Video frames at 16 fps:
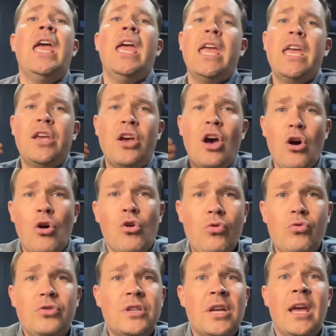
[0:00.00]
he
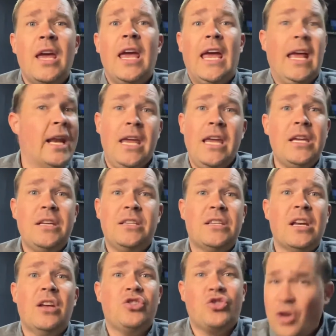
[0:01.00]
goes and
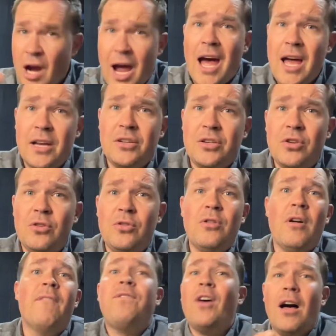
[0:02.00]
he's trying
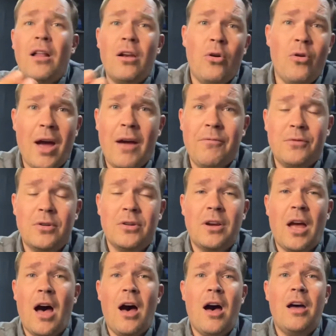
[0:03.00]
to follow after
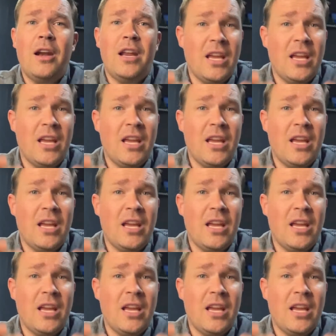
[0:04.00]
God.